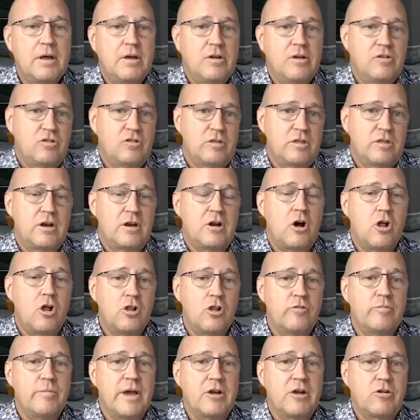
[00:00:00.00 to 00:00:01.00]
so that all
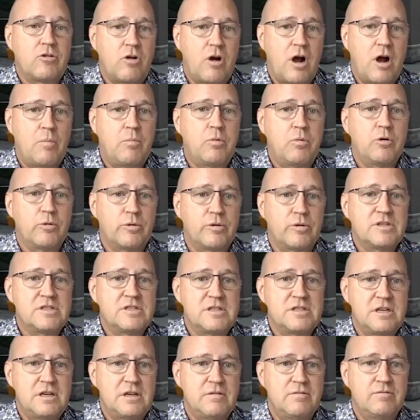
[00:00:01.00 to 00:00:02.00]
of my crop will
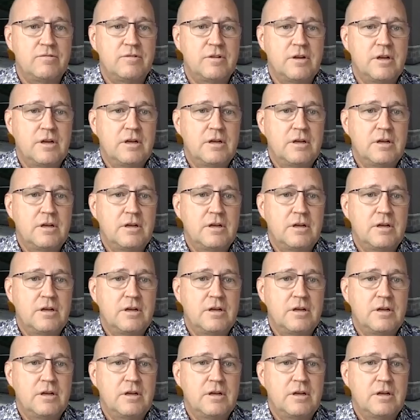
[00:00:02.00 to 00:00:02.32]
receive